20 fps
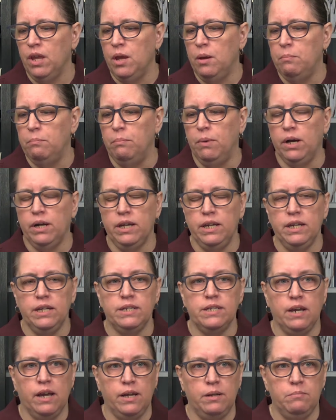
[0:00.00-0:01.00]
buggy at
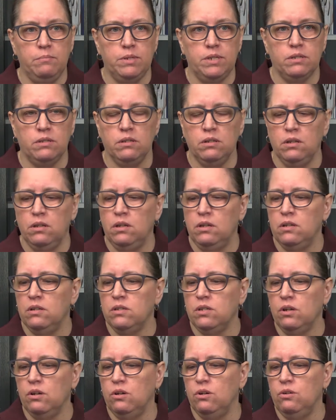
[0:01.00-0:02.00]
times,
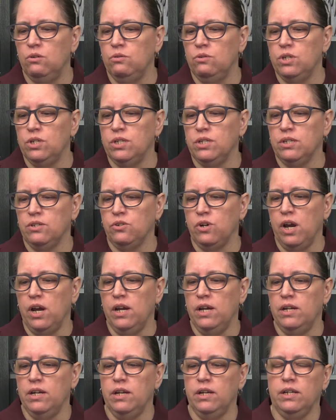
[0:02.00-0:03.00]
so just
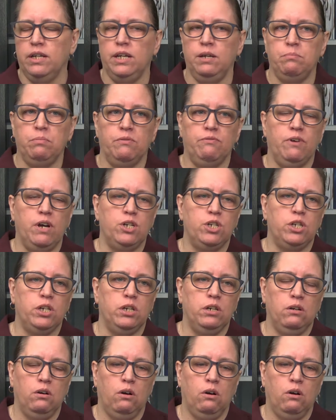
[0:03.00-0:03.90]
try to keep refreshing.